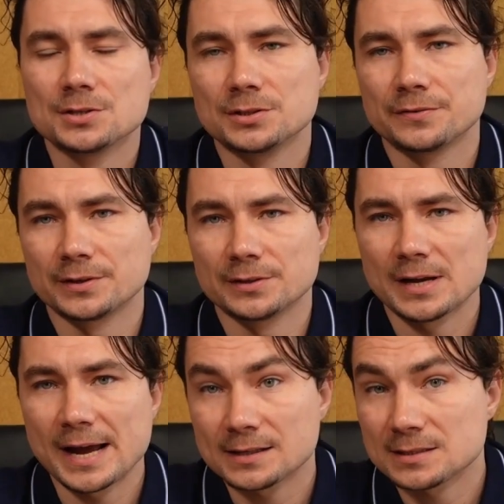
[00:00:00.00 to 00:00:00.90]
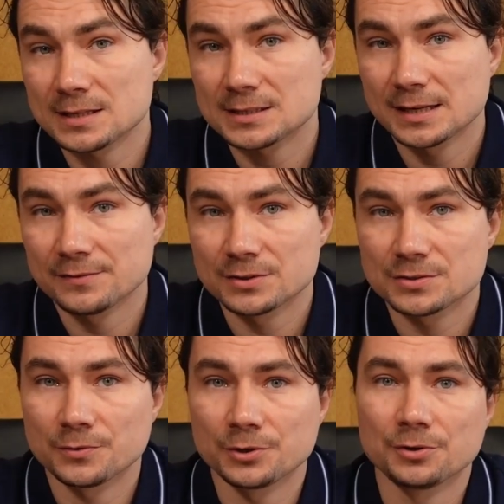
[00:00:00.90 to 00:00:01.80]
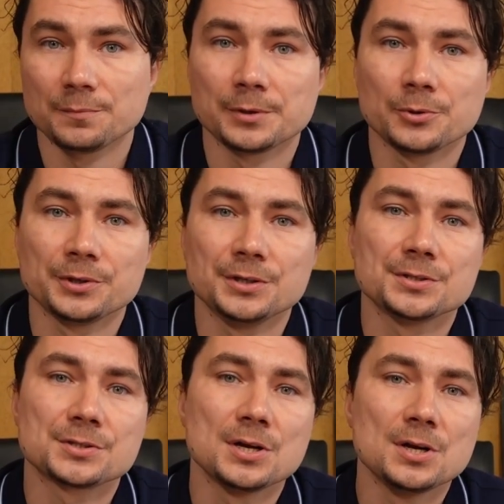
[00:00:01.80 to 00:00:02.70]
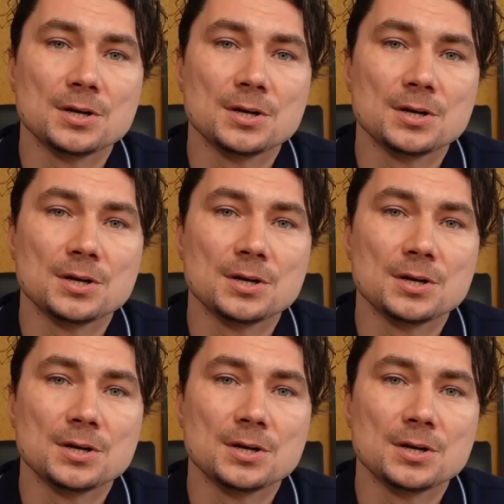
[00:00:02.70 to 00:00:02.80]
different access levels for your employees,